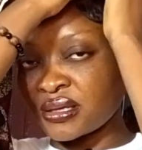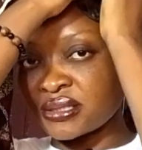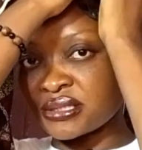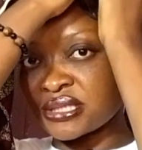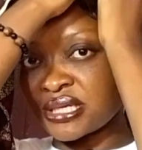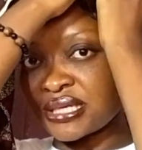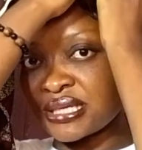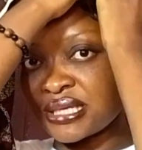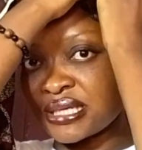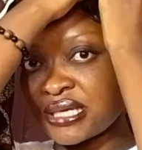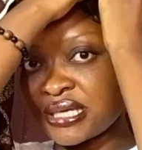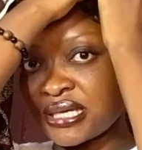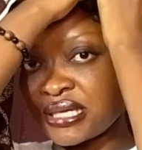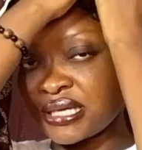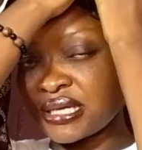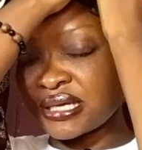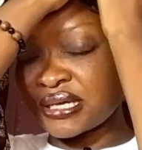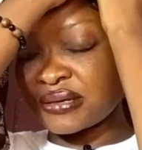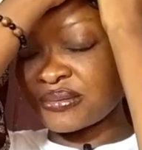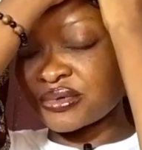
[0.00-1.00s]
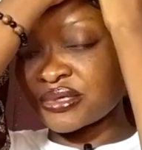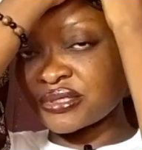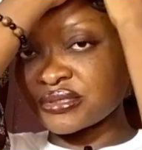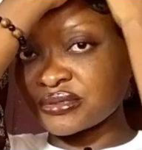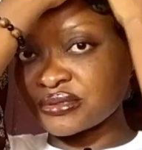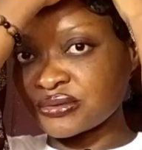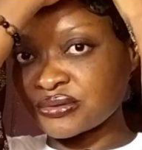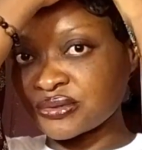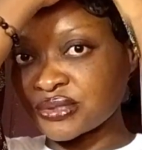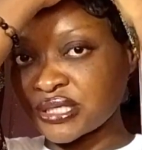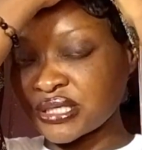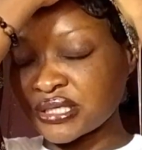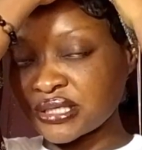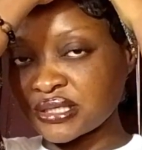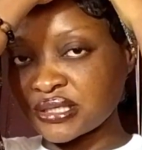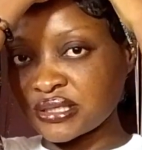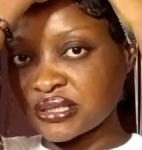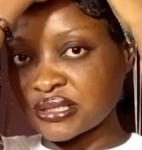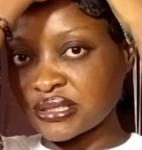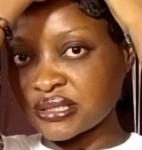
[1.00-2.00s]
Gently I'm going to go
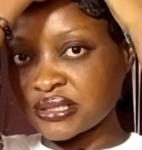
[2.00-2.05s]
in,